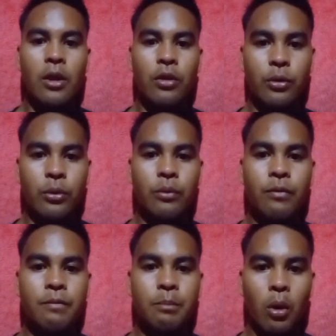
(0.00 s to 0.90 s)

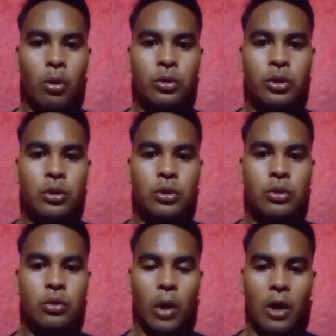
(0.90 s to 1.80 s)

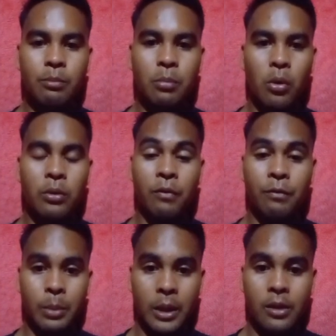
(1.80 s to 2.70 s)
throughout
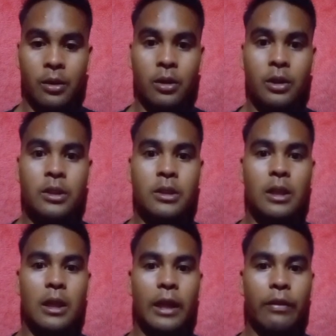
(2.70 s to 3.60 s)
both
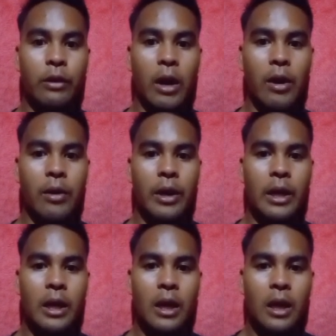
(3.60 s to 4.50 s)
periods.
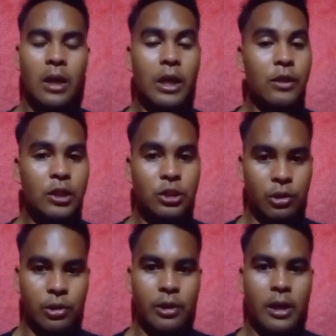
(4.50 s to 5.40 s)

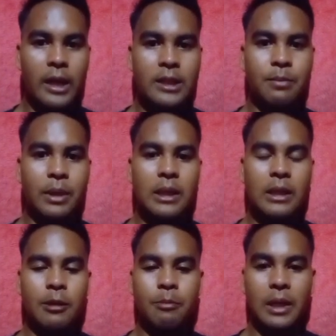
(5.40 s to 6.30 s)
Literature has
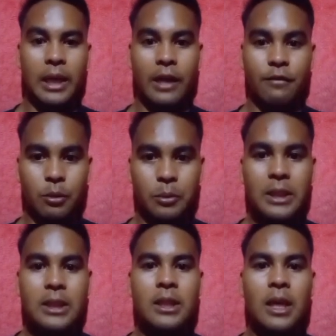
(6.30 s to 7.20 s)
been deeply
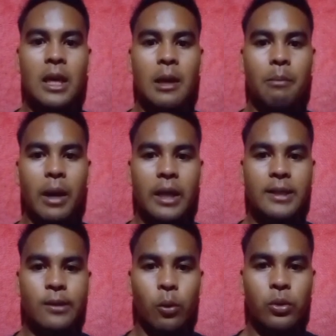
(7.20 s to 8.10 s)
influenced by
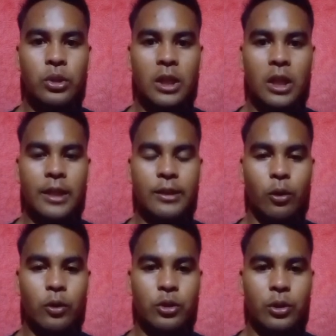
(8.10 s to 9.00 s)
social and
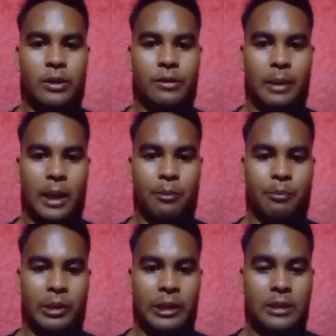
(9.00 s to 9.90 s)
cultural
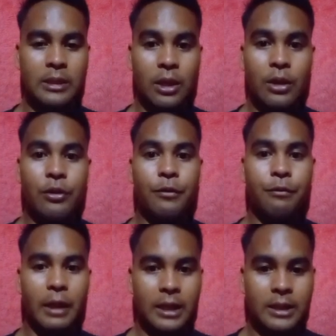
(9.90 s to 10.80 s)
developments
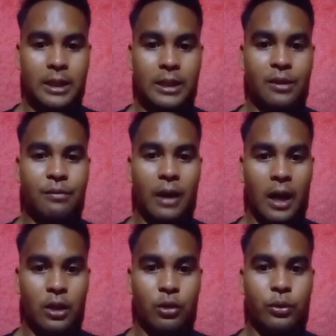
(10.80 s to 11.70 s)
reflecting the
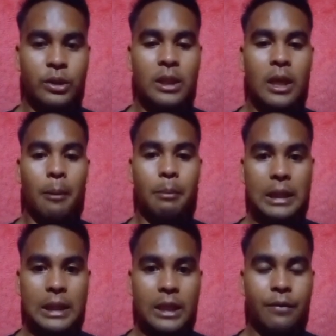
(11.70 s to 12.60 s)
values,
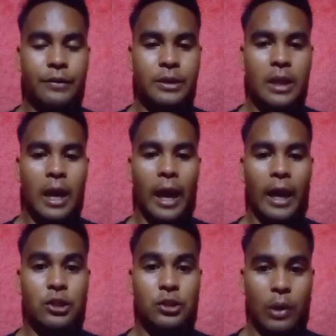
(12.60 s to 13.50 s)
beliefs,
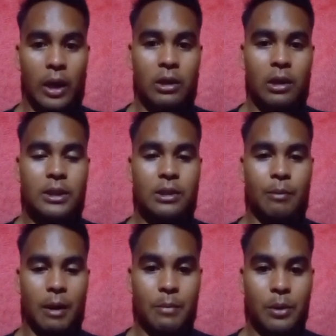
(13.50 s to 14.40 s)
and struggles
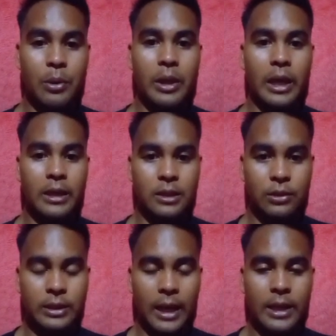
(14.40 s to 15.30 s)
of American
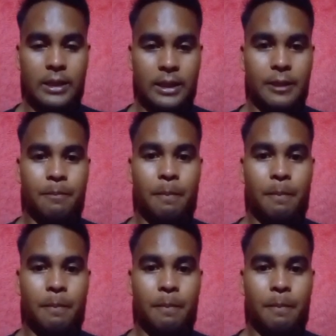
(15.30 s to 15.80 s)
society.